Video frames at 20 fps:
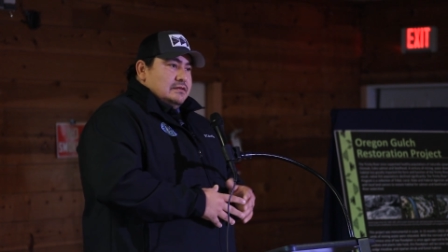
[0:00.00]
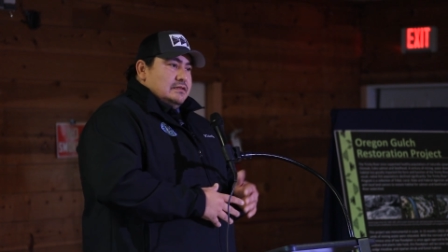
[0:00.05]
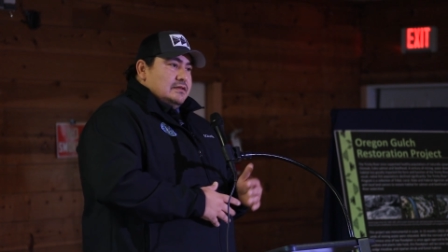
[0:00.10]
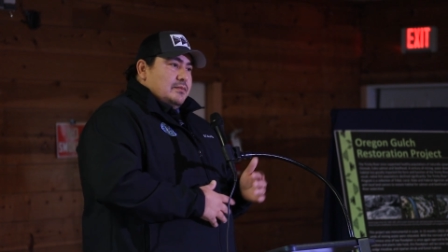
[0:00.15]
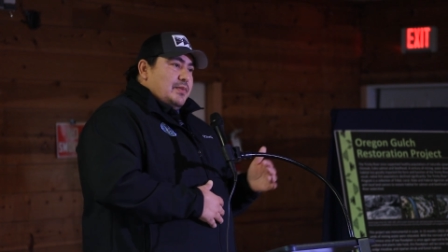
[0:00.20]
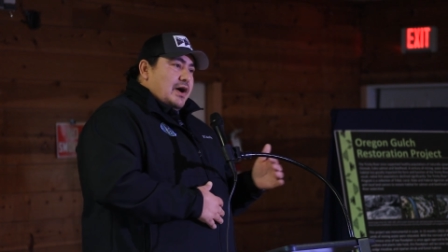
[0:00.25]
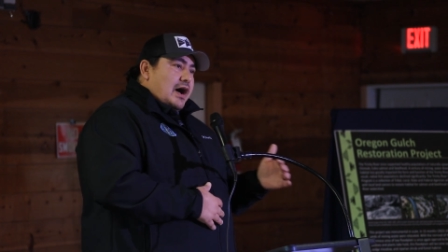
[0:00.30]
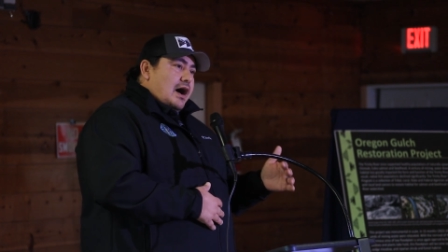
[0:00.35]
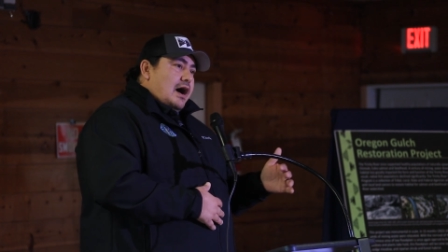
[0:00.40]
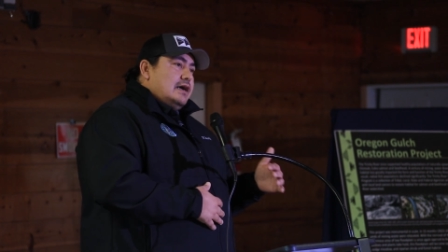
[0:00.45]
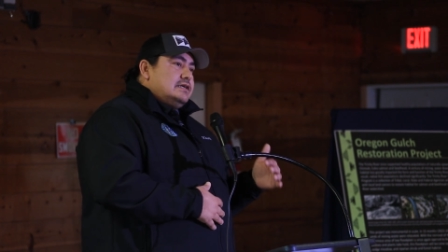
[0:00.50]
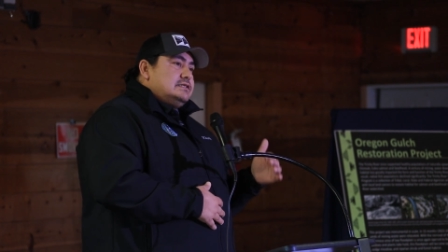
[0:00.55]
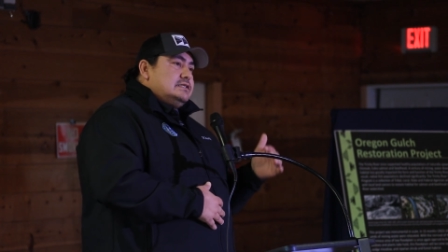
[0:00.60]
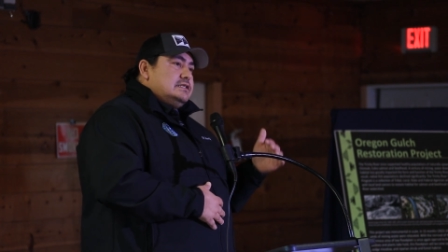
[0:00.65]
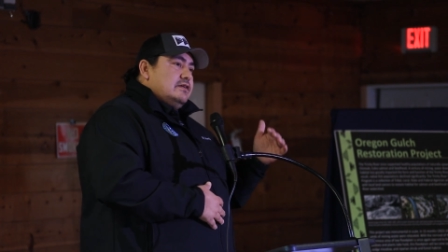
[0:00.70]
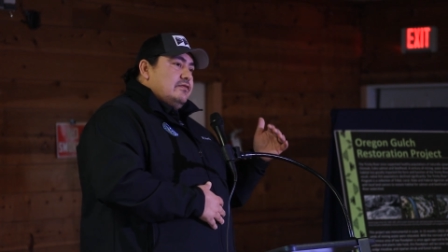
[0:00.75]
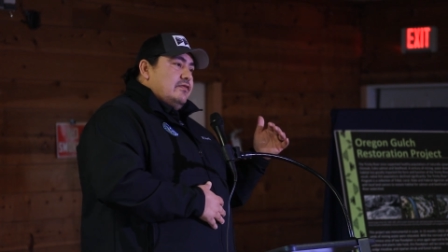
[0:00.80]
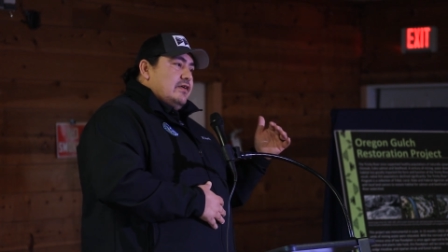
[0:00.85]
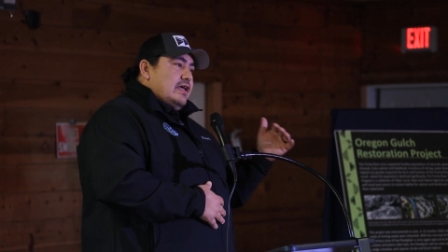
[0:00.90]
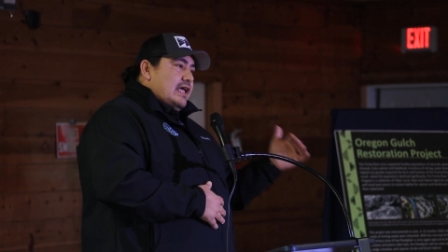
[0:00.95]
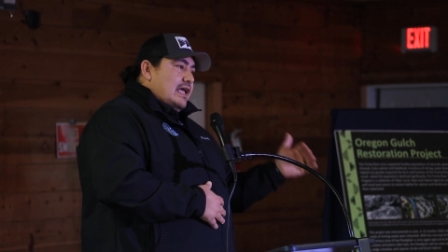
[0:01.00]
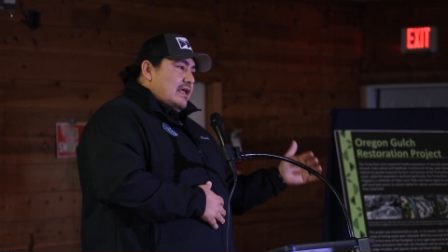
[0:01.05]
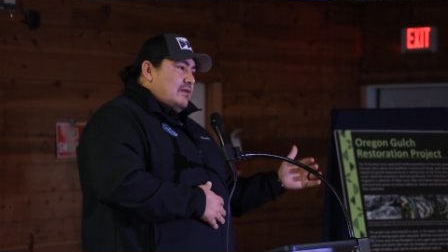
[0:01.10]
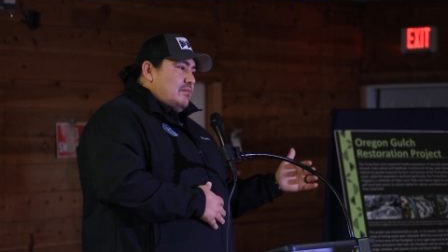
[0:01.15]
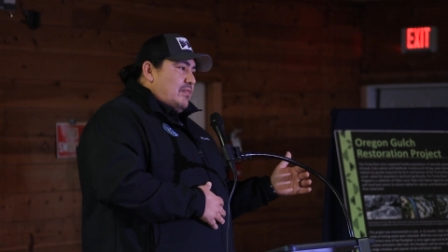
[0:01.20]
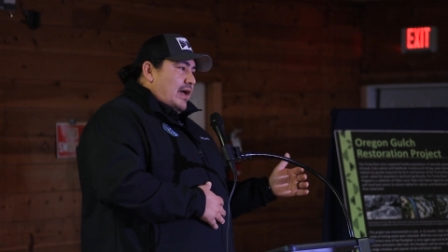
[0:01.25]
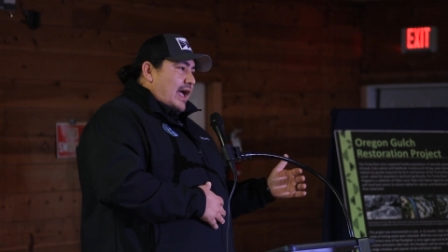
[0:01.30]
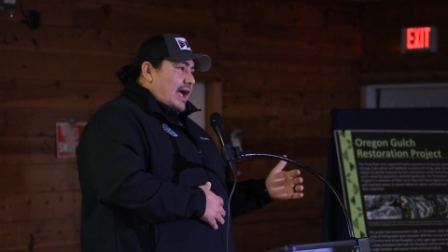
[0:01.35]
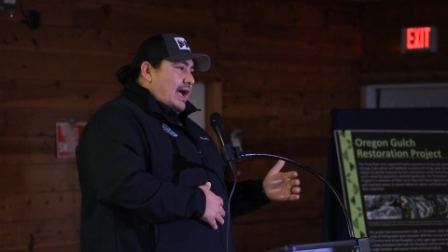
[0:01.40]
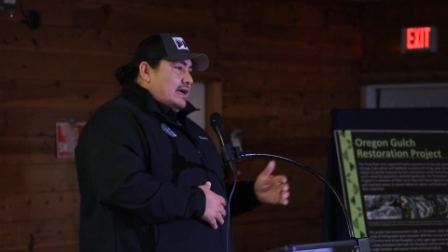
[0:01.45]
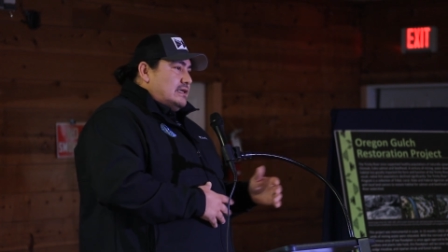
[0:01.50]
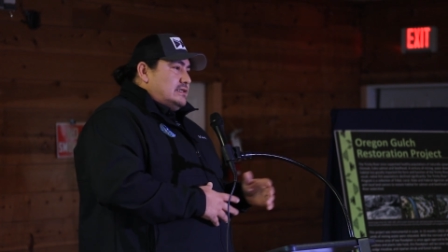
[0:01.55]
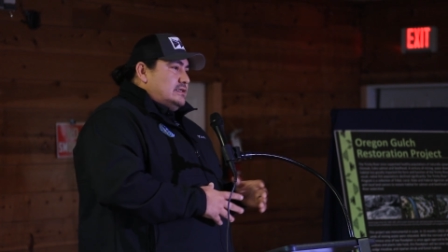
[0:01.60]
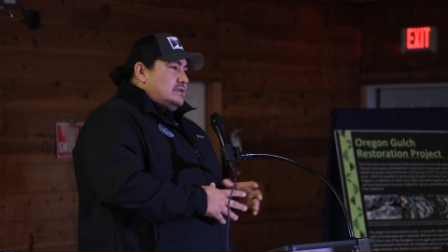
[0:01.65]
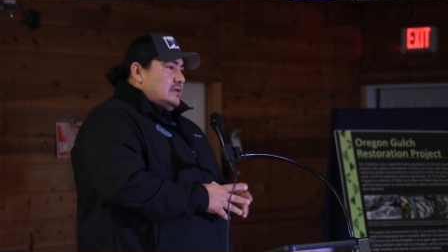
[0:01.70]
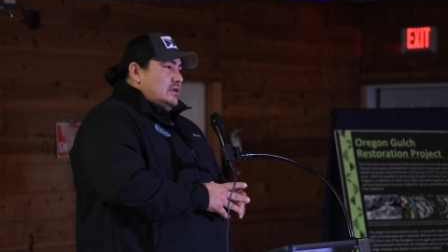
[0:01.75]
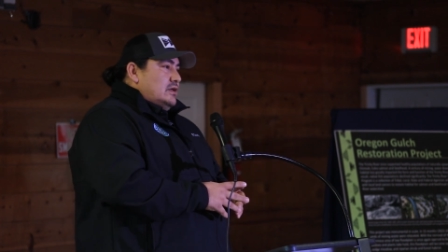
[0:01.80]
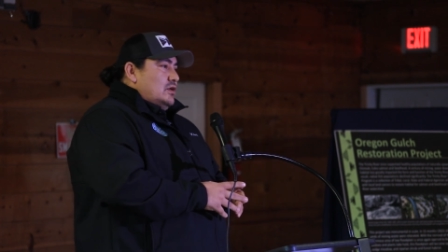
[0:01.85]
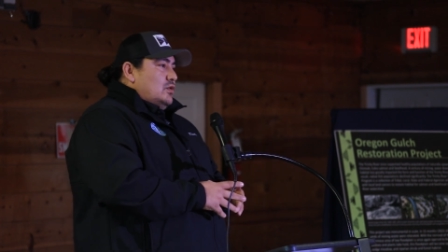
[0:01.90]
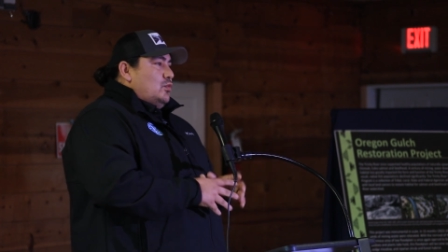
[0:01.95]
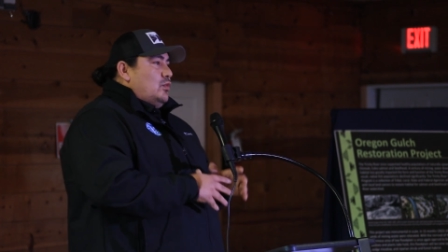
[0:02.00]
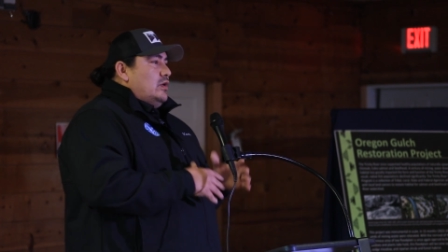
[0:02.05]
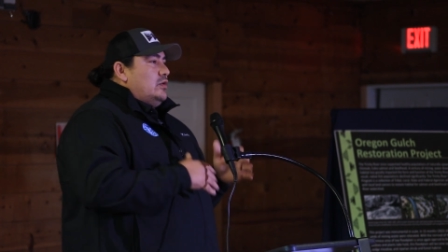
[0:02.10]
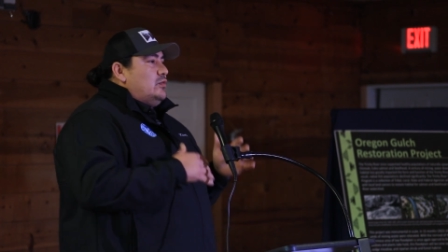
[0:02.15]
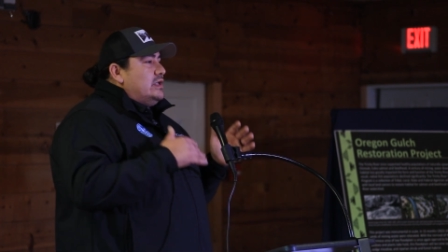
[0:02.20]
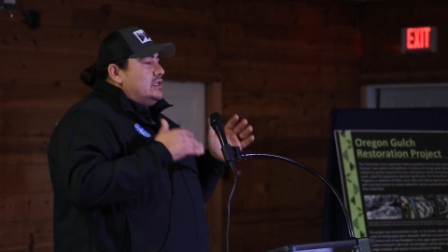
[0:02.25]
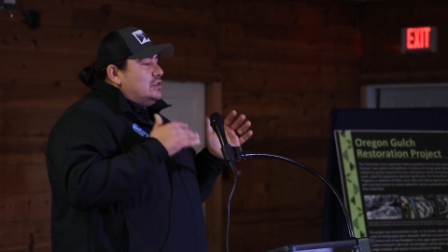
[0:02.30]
the positive impact when